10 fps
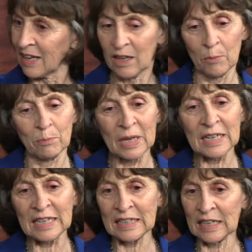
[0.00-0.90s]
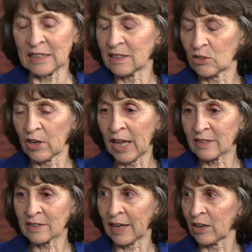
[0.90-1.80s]
meaningless
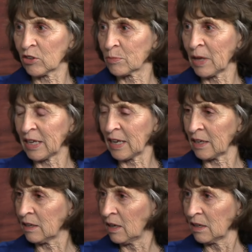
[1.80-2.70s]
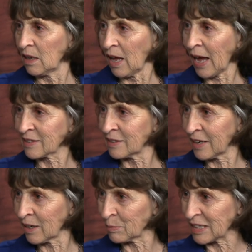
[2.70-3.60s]
translators making yeah.
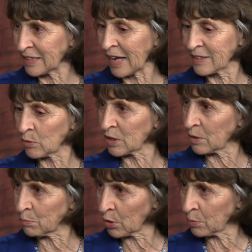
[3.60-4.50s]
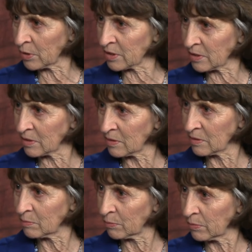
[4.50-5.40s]
accidental mistakes. It was a purpose
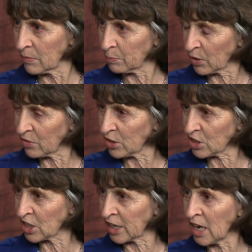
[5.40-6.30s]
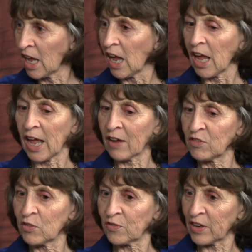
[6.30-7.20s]
yeah. perversion. And if
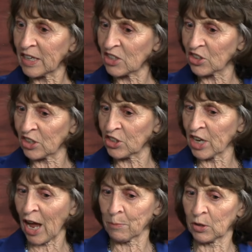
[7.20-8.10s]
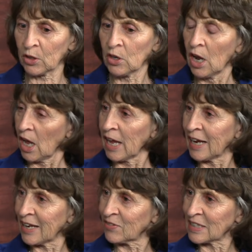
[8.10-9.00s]
you finish the chapter,
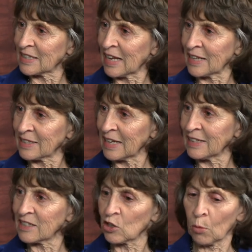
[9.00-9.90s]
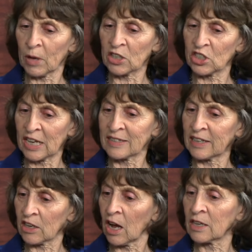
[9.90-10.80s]
it even says, insomuch as
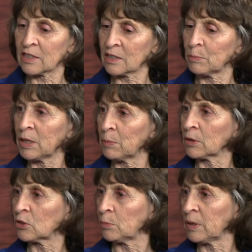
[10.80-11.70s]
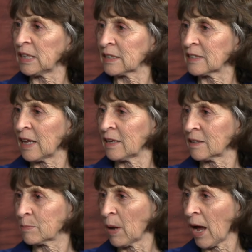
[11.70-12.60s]
it causes people to be in
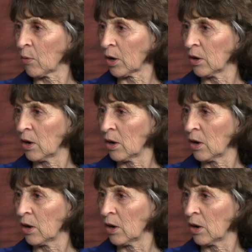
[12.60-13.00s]
Satan's power.